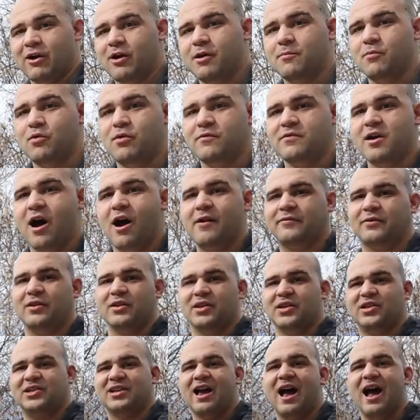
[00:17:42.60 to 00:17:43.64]
how it moved off
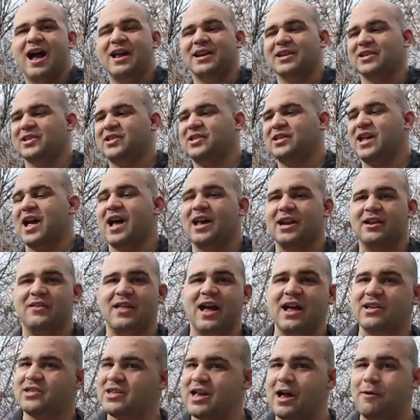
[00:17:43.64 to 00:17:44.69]
to the side instead. And
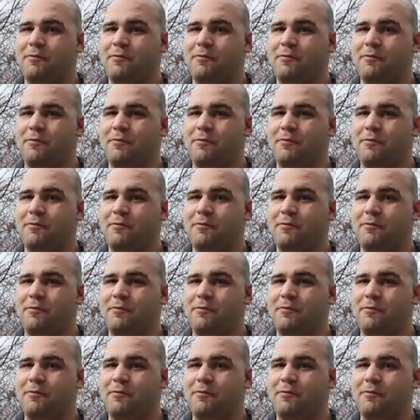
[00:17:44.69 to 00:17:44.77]
that's